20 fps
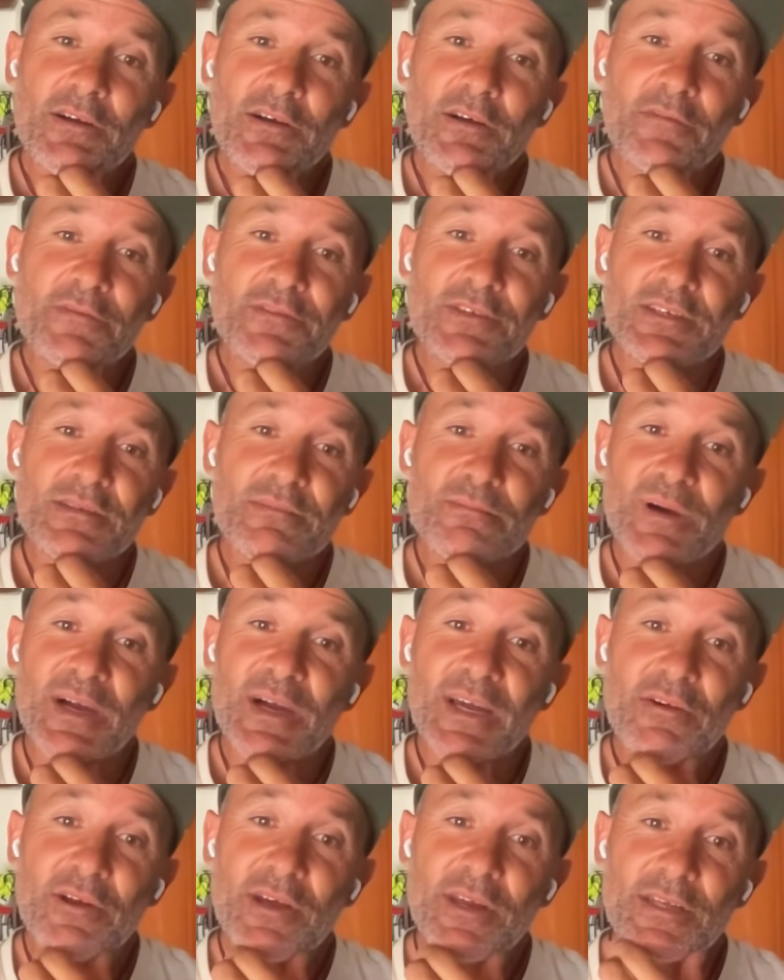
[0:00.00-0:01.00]
just
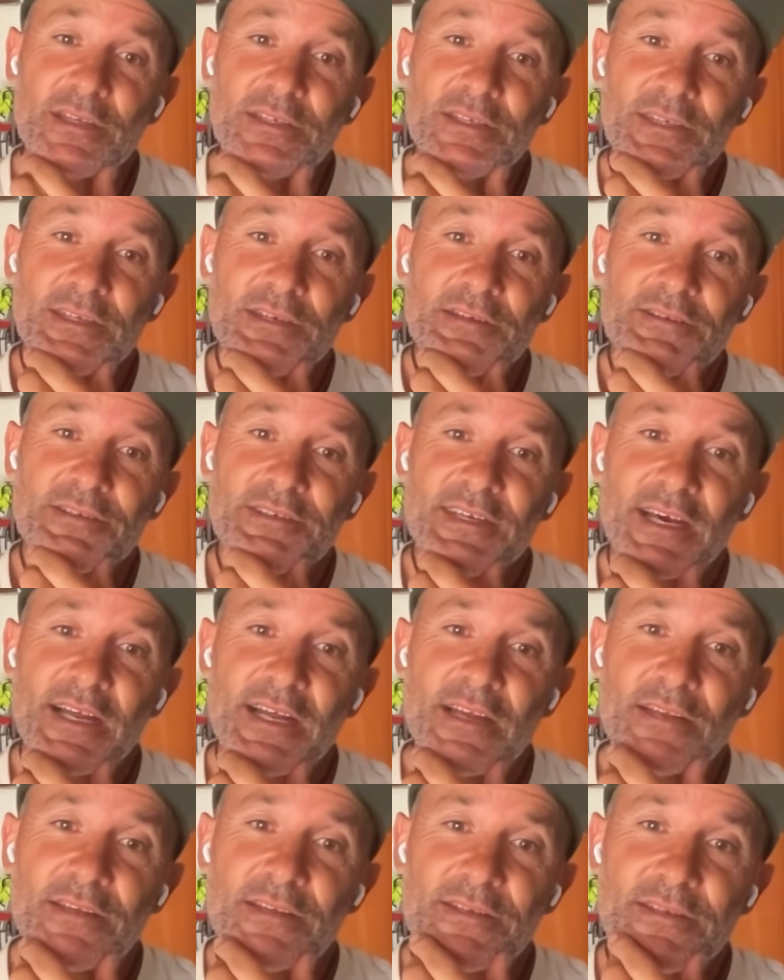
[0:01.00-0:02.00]
bike riding skills and
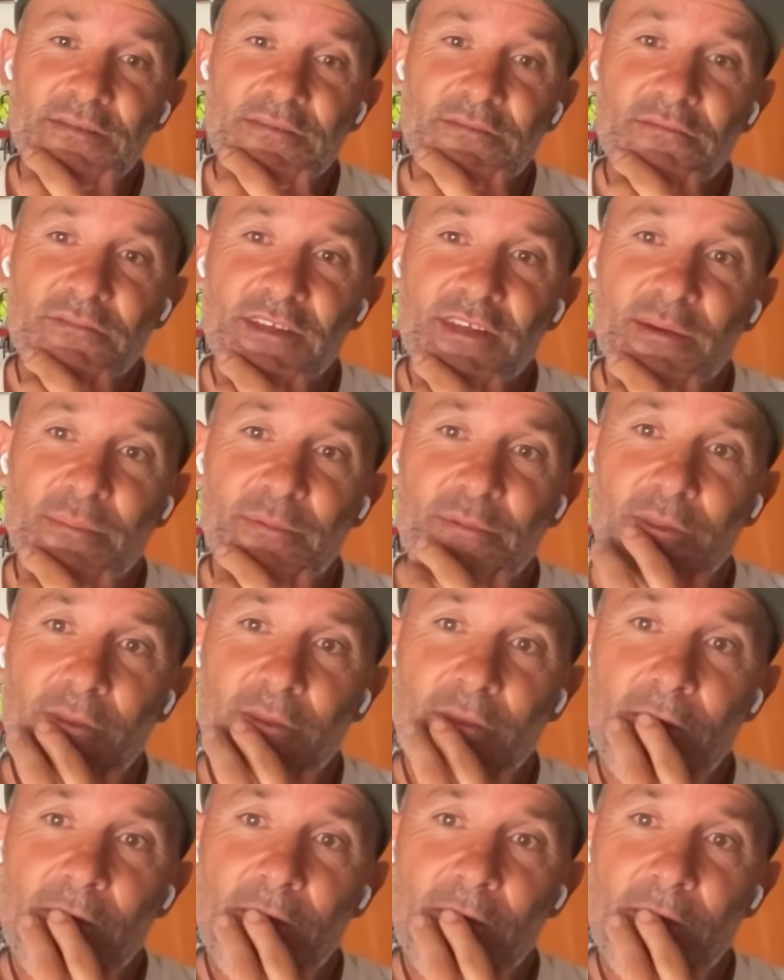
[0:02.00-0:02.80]
talent and depth.